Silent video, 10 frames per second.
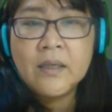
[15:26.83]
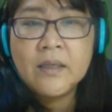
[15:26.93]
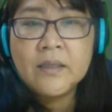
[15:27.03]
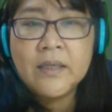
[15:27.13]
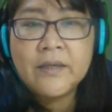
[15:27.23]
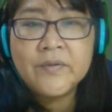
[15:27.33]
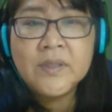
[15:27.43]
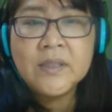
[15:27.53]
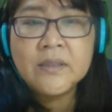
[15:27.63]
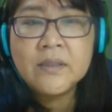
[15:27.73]

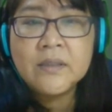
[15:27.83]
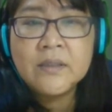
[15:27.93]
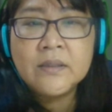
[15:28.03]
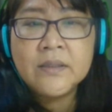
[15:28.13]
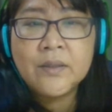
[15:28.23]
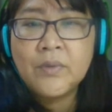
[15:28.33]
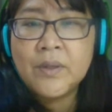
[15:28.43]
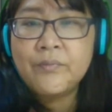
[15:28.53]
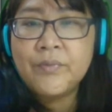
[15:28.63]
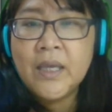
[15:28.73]
never take
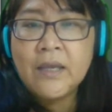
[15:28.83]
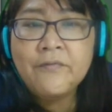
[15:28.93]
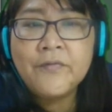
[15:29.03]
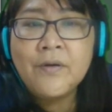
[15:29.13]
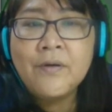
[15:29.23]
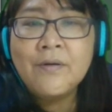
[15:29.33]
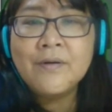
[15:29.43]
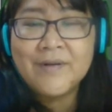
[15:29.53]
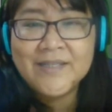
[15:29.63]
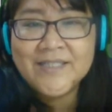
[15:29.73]
what we have for
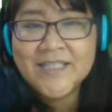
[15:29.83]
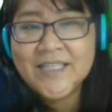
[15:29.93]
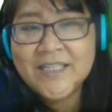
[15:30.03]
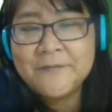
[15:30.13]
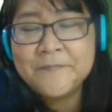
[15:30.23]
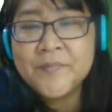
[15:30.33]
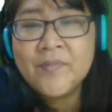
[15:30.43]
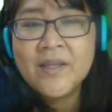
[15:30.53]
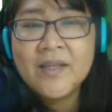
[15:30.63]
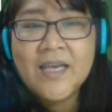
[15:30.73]
granted.
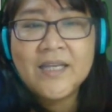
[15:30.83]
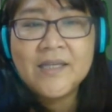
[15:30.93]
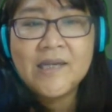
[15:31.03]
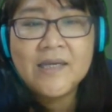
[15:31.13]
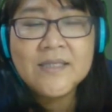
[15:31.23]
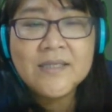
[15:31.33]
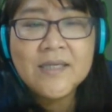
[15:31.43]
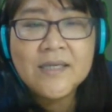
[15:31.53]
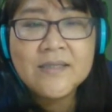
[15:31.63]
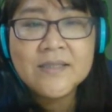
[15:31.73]
And the last
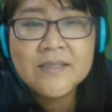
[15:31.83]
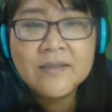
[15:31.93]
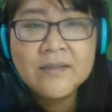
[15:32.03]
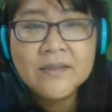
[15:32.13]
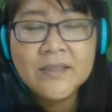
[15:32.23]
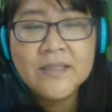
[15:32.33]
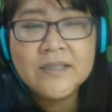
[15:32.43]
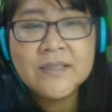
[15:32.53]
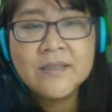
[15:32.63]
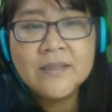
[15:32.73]
task
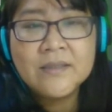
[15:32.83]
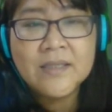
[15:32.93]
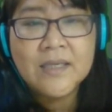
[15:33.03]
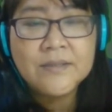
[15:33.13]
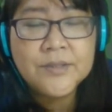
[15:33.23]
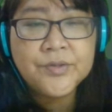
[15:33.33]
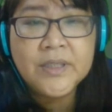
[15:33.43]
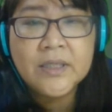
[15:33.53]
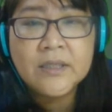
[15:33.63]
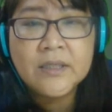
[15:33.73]
is task
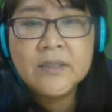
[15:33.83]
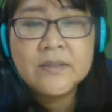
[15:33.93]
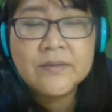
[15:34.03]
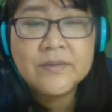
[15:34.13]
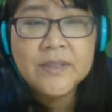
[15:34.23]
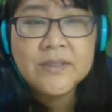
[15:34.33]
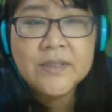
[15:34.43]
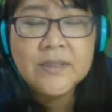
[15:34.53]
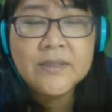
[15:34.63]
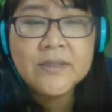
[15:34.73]
3. So this
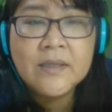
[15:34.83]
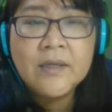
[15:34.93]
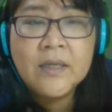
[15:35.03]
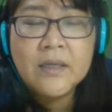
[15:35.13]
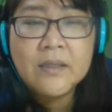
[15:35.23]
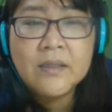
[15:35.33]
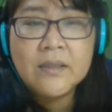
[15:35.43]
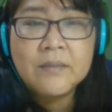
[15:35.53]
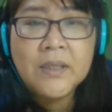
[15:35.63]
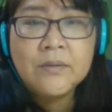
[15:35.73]
is
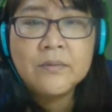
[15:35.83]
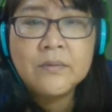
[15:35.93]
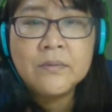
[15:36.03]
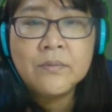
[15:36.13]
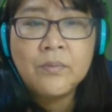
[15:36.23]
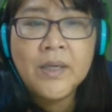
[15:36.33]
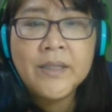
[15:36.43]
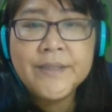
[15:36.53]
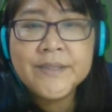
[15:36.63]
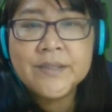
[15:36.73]
about why
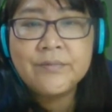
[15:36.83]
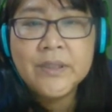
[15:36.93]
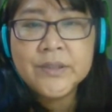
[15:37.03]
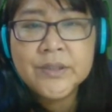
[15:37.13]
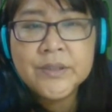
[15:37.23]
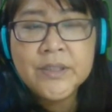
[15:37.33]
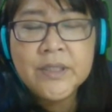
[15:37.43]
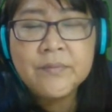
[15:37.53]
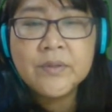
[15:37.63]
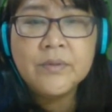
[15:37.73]
is the
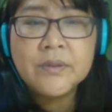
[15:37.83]
relationship good